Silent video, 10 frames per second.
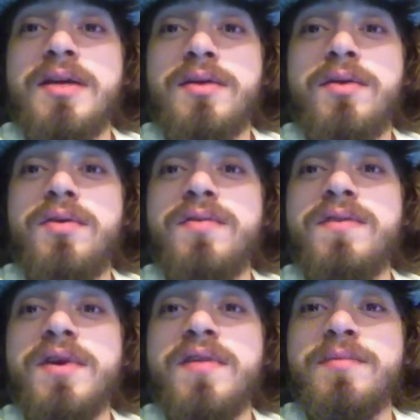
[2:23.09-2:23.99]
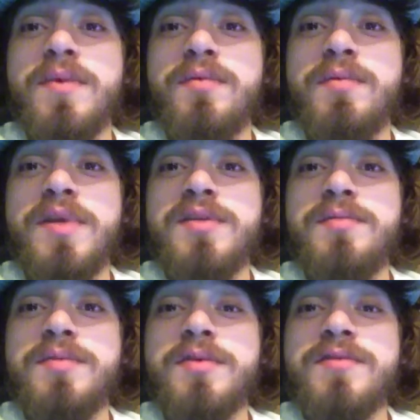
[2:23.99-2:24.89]
The goal of the government would be to
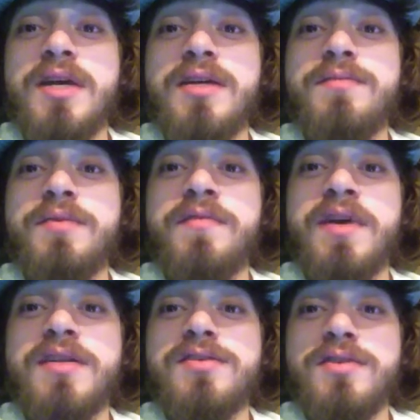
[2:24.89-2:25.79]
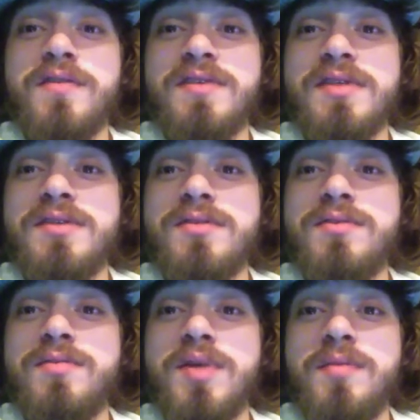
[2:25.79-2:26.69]
provide services to
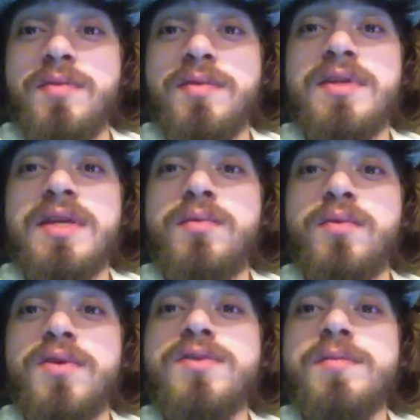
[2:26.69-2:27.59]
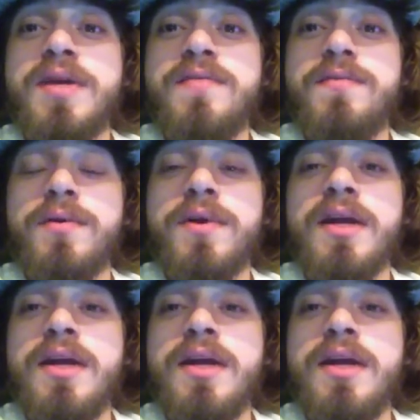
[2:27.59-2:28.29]
the people that they want to pay for.